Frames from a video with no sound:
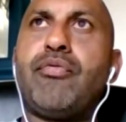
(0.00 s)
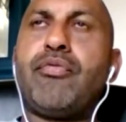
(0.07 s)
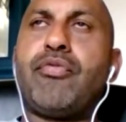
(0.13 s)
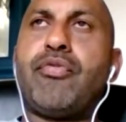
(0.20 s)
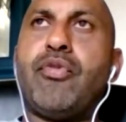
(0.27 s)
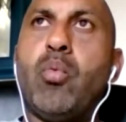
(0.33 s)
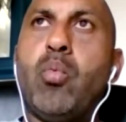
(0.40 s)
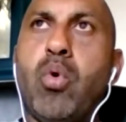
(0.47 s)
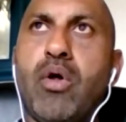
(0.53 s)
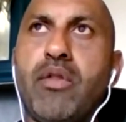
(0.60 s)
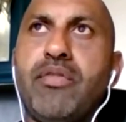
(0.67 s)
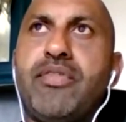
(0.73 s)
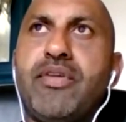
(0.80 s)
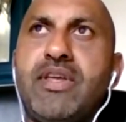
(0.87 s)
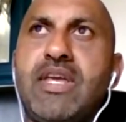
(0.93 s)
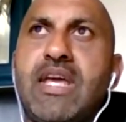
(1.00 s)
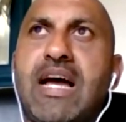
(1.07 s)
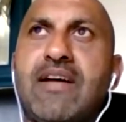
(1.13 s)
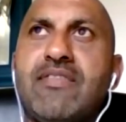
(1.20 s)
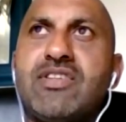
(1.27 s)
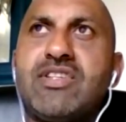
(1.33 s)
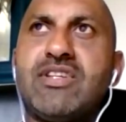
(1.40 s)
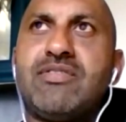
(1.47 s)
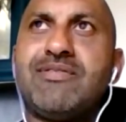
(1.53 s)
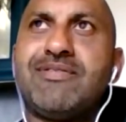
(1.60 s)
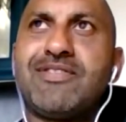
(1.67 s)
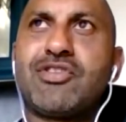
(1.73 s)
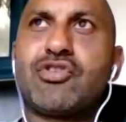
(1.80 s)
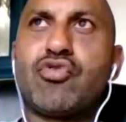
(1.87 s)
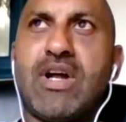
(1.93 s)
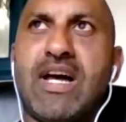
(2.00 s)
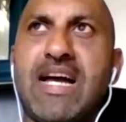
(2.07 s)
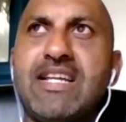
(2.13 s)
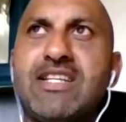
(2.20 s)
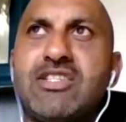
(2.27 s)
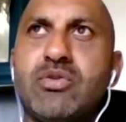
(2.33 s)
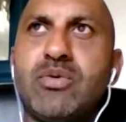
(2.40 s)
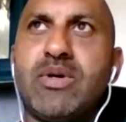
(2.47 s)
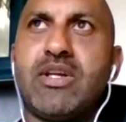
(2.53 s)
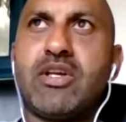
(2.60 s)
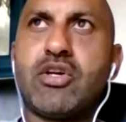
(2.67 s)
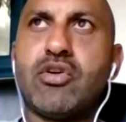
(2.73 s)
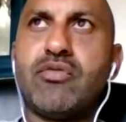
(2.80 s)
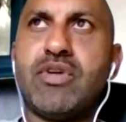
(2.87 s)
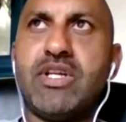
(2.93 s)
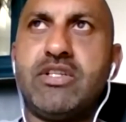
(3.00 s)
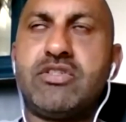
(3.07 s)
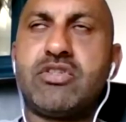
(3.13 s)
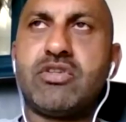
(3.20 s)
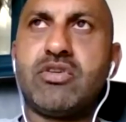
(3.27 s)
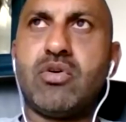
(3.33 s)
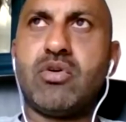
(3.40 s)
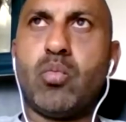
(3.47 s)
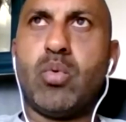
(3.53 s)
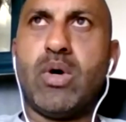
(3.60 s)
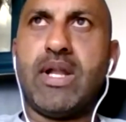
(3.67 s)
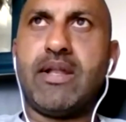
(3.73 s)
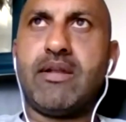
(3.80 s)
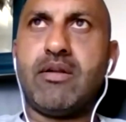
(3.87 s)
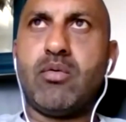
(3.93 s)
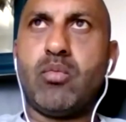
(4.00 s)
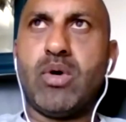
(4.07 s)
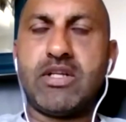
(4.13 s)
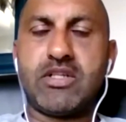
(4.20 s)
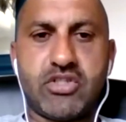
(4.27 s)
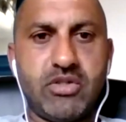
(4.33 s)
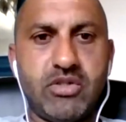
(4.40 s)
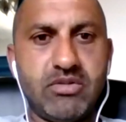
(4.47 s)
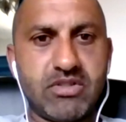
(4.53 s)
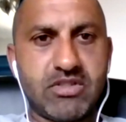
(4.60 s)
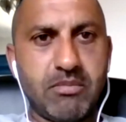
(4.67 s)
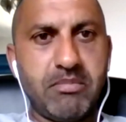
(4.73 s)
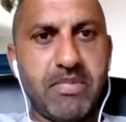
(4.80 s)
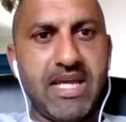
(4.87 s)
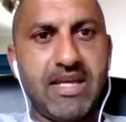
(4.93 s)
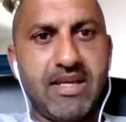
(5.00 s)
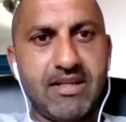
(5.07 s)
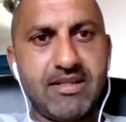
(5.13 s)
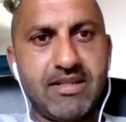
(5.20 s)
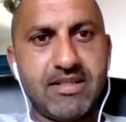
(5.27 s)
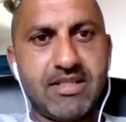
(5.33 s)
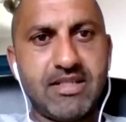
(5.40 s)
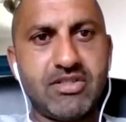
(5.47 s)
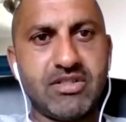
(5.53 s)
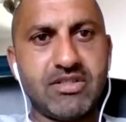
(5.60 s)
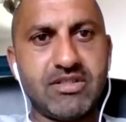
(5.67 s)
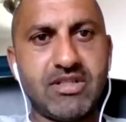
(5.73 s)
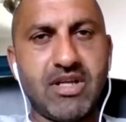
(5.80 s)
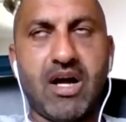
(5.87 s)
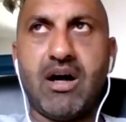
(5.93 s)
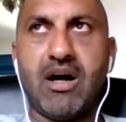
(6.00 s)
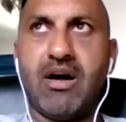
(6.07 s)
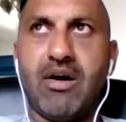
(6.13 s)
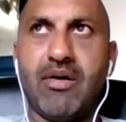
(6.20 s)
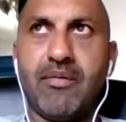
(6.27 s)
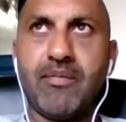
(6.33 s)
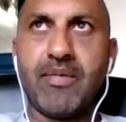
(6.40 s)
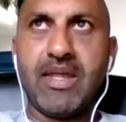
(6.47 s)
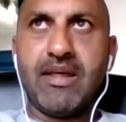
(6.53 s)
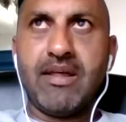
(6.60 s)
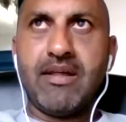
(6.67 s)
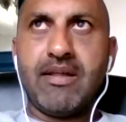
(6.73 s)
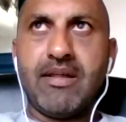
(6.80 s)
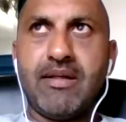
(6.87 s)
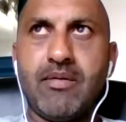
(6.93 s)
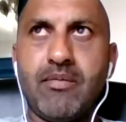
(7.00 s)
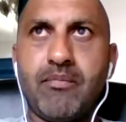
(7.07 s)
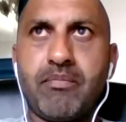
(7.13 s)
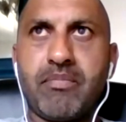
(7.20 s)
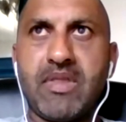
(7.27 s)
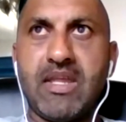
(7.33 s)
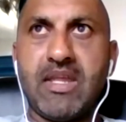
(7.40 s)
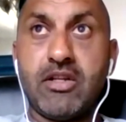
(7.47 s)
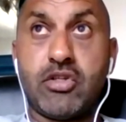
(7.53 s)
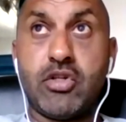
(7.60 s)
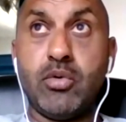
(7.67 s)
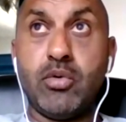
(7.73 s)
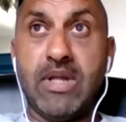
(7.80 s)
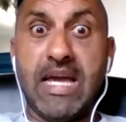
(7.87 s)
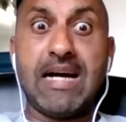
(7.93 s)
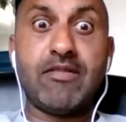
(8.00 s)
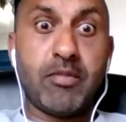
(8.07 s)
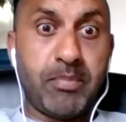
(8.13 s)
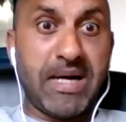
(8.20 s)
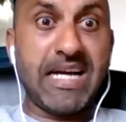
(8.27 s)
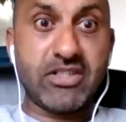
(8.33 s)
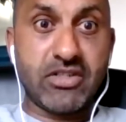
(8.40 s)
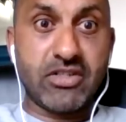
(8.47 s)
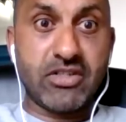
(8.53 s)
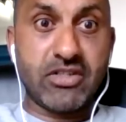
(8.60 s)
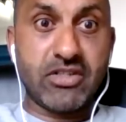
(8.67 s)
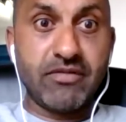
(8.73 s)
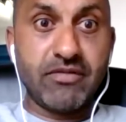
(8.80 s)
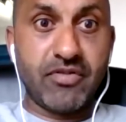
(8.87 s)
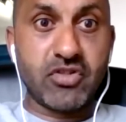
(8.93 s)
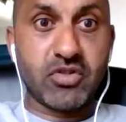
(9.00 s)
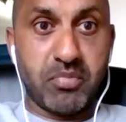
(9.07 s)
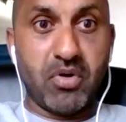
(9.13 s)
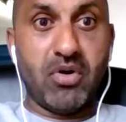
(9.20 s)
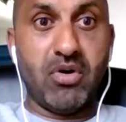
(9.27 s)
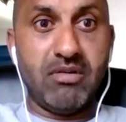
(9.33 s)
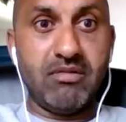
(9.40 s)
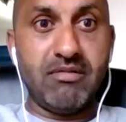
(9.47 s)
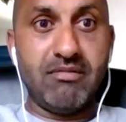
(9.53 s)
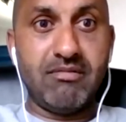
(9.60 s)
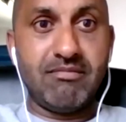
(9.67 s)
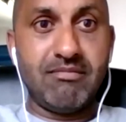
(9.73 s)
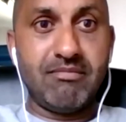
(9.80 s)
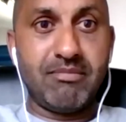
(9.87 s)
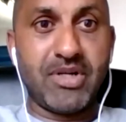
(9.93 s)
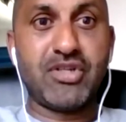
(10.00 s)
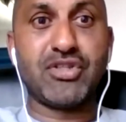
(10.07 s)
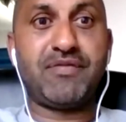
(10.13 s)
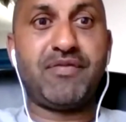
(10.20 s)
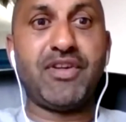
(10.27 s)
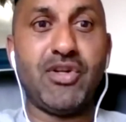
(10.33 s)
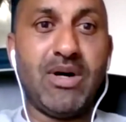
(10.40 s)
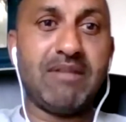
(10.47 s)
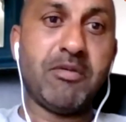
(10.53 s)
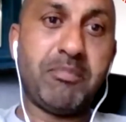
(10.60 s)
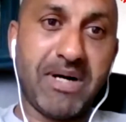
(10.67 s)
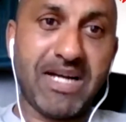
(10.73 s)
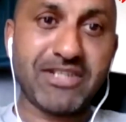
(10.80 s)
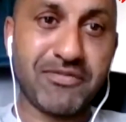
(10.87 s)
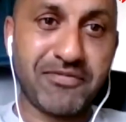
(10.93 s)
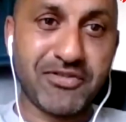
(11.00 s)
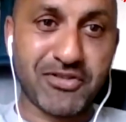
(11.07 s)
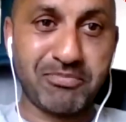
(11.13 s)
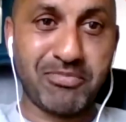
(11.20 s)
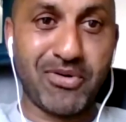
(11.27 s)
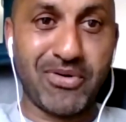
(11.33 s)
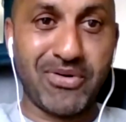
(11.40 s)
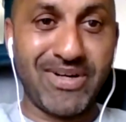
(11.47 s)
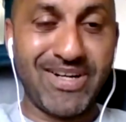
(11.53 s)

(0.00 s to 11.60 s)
The one thing you have to try to encourage when students are making decisions are, do they have a passion for sport? Because if you don't have a passion for sport